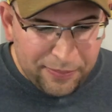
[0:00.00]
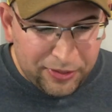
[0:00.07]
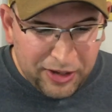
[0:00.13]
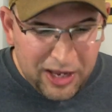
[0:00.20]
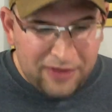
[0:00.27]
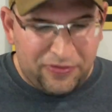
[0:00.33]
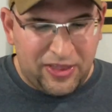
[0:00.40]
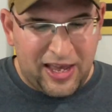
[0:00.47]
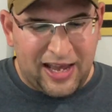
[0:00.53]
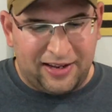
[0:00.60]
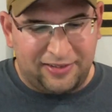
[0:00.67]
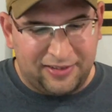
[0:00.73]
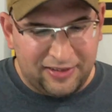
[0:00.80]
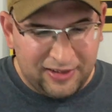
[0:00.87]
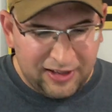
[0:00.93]
believe
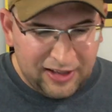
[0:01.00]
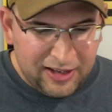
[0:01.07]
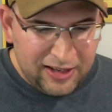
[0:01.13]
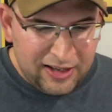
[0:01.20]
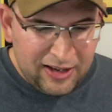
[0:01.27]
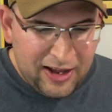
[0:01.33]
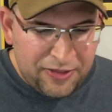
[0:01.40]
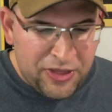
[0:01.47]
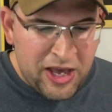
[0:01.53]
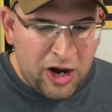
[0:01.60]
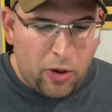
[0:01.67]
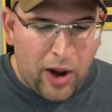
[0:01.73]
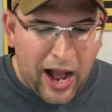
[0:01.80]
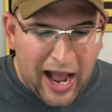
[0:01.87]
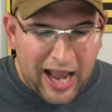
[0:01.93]
that. And then
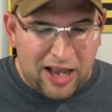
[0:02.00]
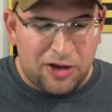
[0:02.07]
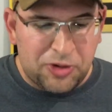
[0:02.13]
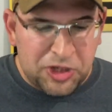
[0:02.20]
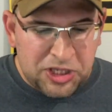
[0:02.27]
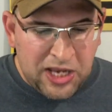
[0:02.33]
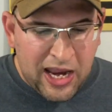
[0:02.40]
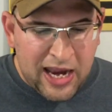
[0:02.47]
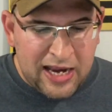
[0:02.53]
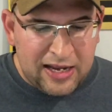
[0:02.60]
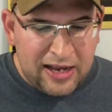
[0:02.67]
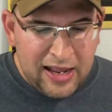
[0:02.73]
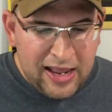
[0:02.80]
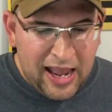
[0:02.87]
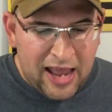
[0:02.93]
Ohio State
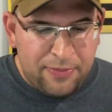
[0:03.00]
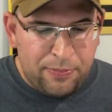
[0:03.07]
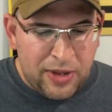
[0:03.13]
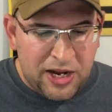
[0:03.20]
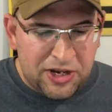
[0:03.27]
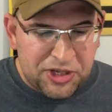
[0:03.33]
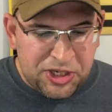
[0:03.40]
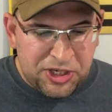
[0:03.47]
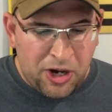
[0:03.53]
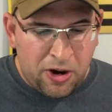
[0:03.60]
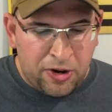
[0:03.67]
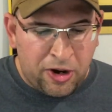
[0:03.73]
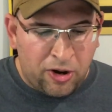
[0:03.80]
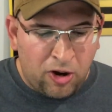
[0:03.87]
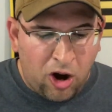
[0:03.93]
and
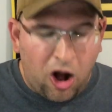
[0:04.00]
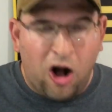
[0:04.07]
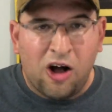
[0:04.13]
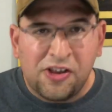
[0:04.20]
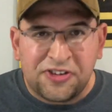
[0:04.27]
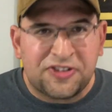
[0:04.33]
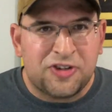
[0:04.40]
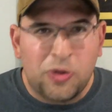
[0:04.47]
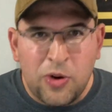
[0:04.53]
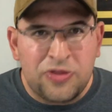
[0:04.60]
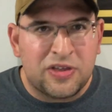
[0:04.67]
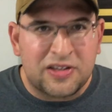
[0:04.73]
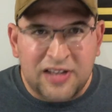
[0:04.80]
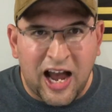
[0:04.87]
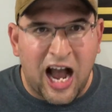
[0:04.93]
Minnesota are also in
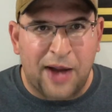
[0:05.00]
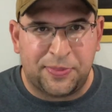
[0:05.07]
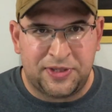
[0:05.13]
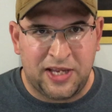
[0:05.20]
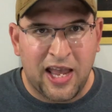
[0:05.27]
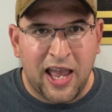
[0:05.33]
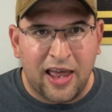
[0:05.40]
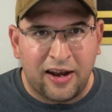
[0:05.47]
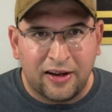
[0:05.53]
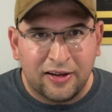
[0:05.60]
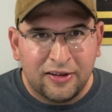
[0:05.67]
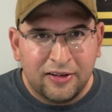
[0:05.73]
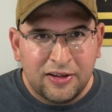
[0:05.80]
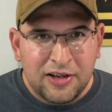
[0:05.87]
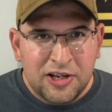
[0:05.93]
the top 10.
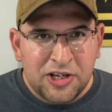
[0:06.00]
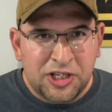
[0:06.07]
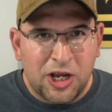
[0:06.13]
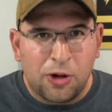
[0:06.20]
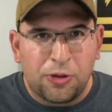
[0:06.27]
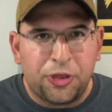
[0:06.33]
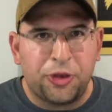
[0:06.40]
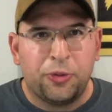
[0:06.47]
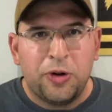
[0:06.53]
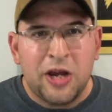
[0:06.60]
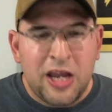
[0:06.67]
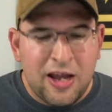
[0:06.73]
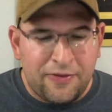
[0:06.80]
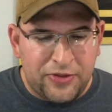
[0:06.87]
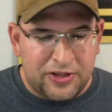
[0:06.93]
So
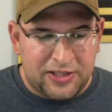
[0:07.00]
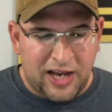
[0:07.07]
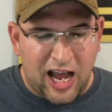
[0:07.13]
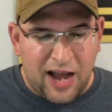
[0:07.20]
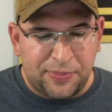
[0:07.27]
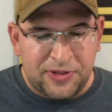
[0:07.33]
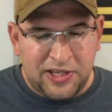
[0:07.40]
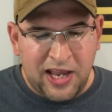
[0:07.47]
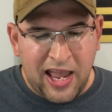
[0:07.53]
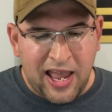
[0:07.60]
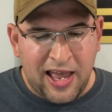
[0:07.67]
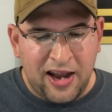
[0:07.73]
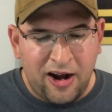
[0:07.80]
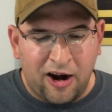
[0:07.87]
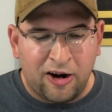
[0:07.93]
3 of the top
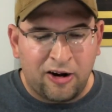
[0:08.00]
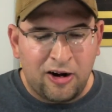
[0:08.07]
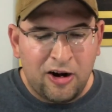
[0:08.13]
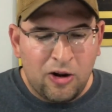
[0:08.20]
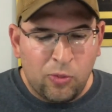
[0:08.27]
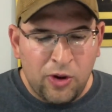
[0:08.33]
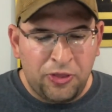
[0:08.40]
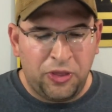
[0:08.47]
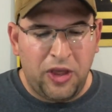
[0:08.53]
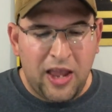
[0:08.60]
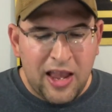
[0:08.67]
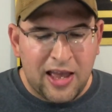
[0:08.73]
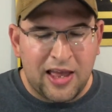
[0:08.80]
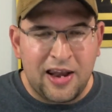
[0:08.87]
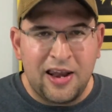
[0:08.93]
10 are
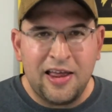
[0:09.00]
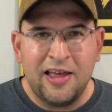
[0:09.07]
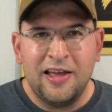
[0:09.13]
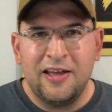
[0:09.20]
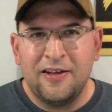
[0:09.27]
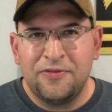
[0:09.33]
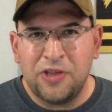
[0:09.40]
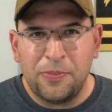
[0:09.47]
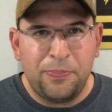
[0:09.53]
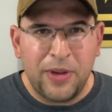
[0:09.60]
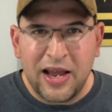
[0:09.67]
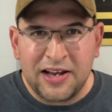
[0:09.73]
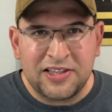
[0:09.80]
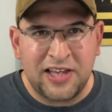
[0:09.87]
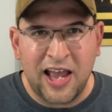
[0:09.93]
within the
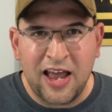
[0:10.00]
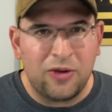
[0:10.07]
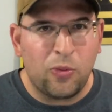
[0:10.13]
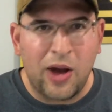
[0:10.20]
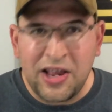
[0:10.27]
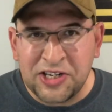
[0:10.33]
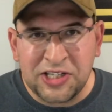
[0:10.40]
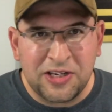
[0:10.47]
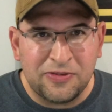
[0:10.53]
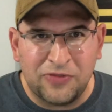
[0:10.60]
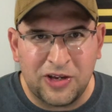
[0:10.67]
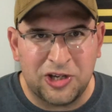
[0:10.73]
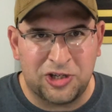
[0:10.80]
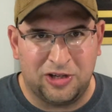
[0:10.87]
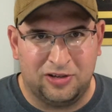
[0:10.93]
Big Ten West
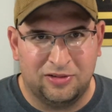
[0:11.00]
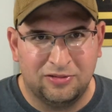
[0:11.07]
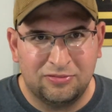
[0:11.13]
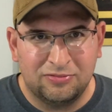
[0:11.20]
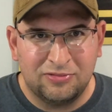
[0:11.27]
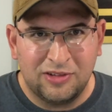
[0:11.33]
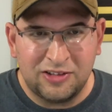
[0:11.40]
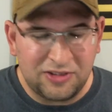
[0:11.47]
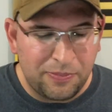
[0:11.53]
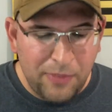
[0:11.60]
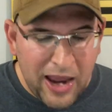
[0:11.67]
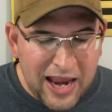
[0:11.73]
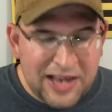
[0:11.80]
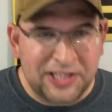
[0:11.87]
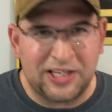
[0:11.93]
division. It's
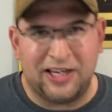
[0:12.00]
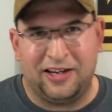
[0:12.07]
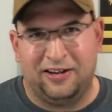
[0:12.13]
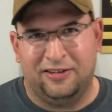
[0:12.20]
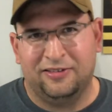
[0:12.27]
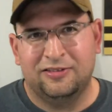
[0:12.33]
amazing.